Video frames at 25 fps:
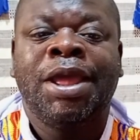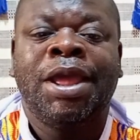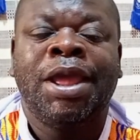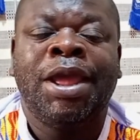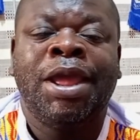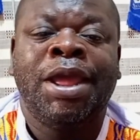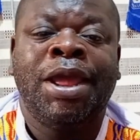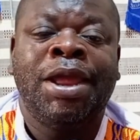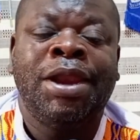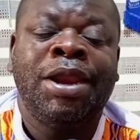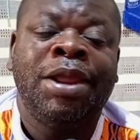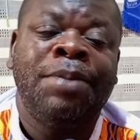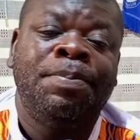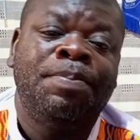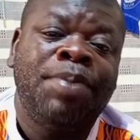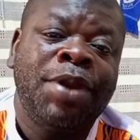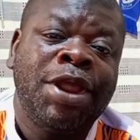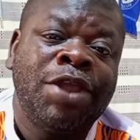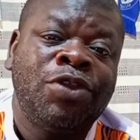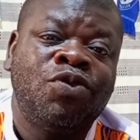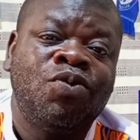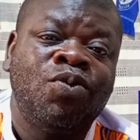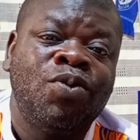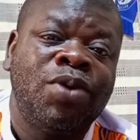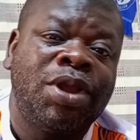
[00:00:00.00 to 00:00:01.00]
They
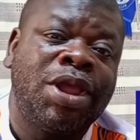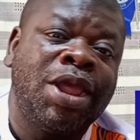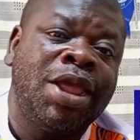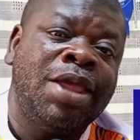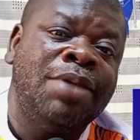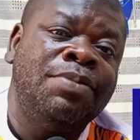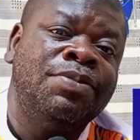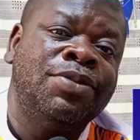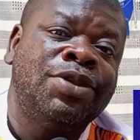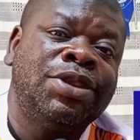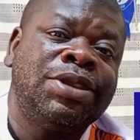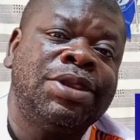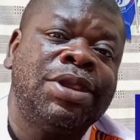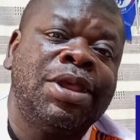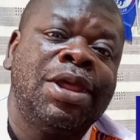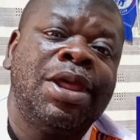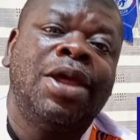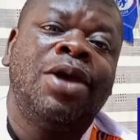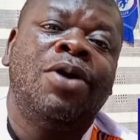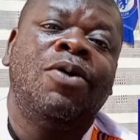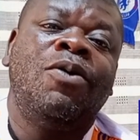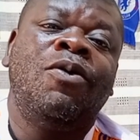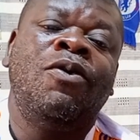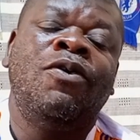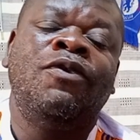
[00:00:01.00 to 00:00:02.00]
played 2 games
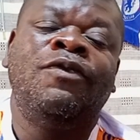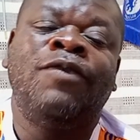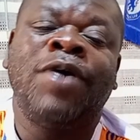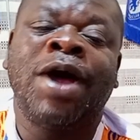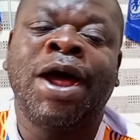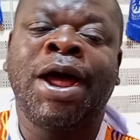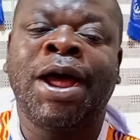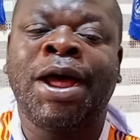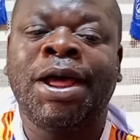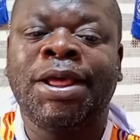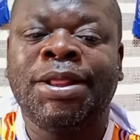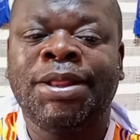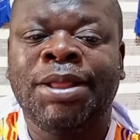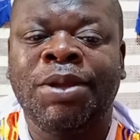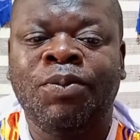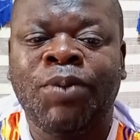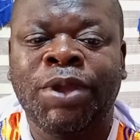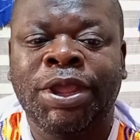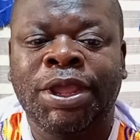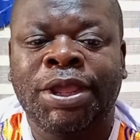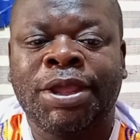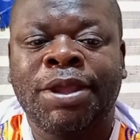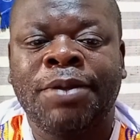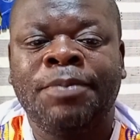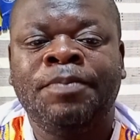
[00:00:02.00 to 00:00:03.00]
over the
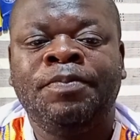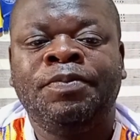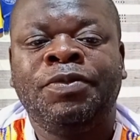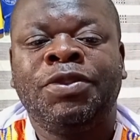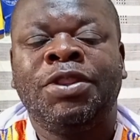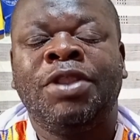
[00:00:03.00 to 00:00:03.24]
week.